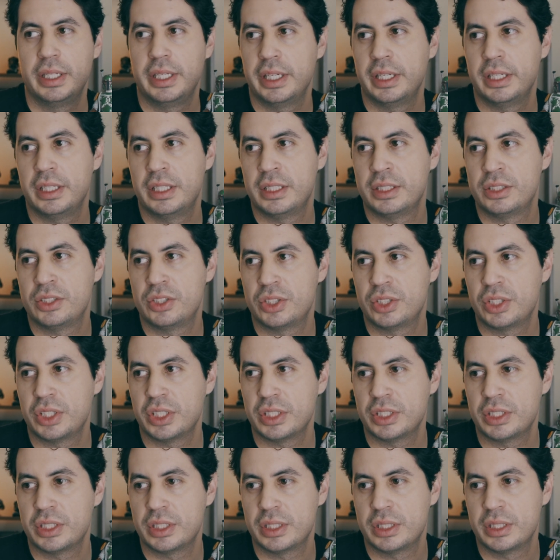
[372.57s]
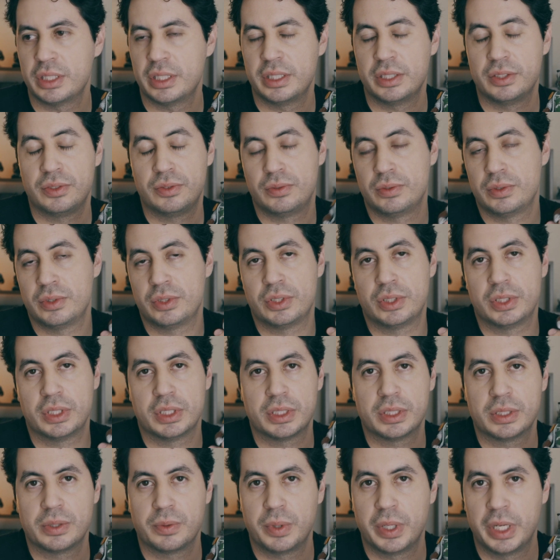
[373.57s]
it's just
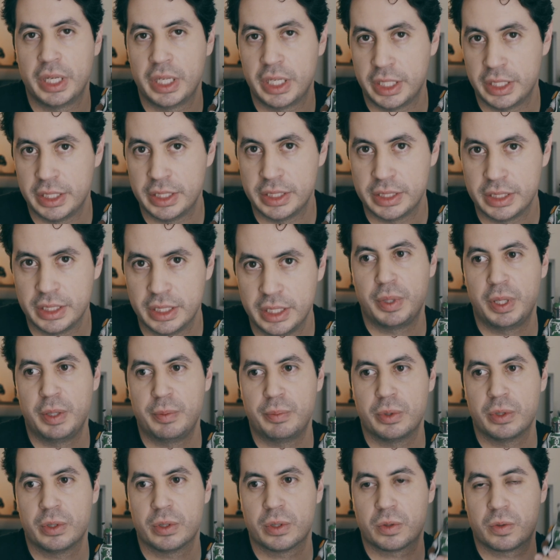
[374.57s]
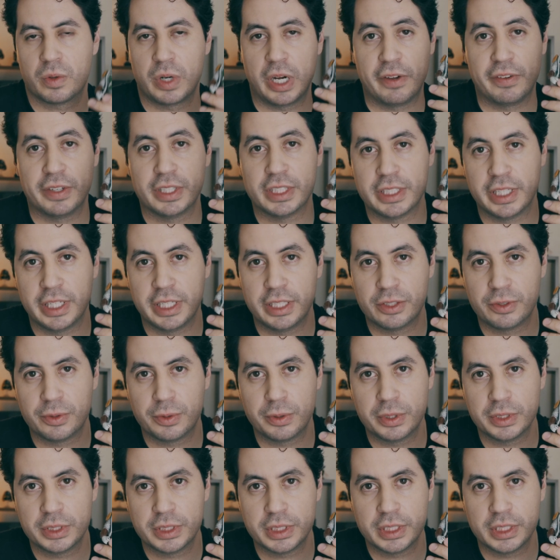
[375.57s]
the way it is. People gravitate
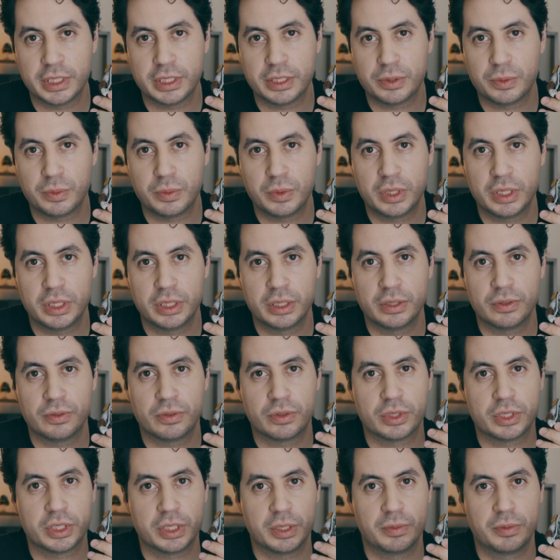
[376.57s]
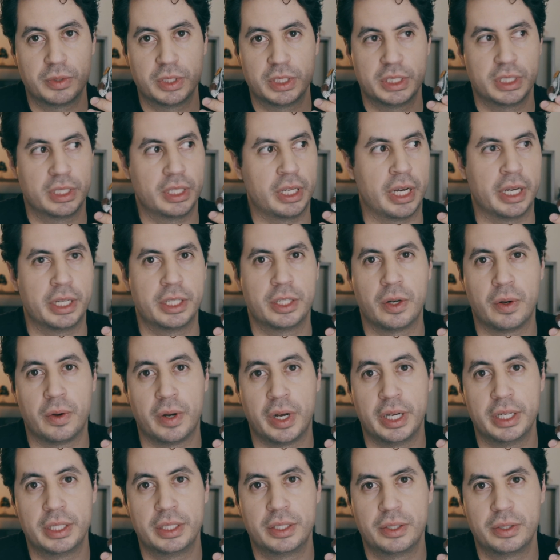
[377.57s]
towards this one for some reason. I know
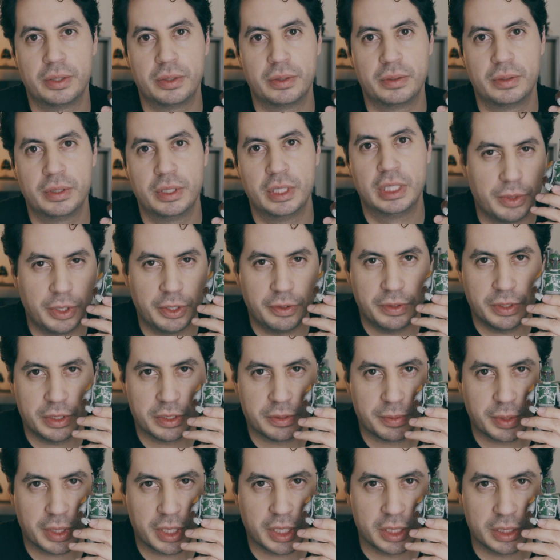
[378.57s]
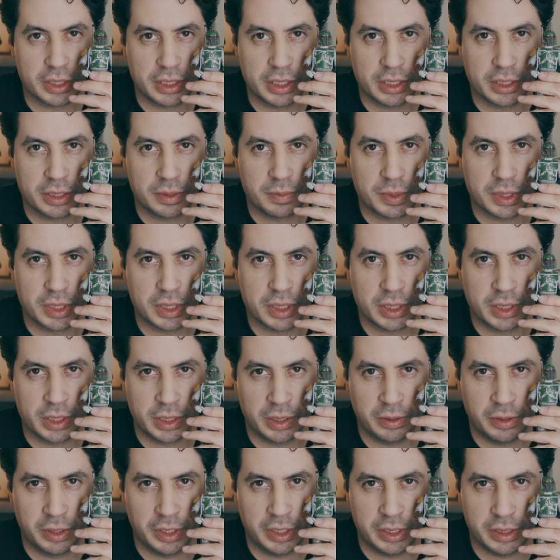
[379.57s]
I do. Maybe it's because he's
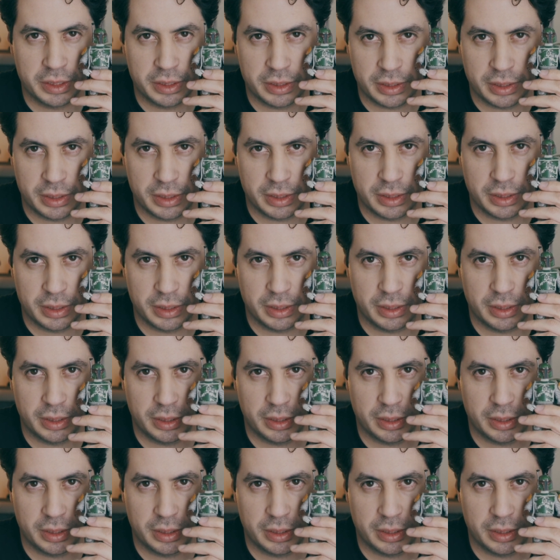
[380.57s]
mysterious.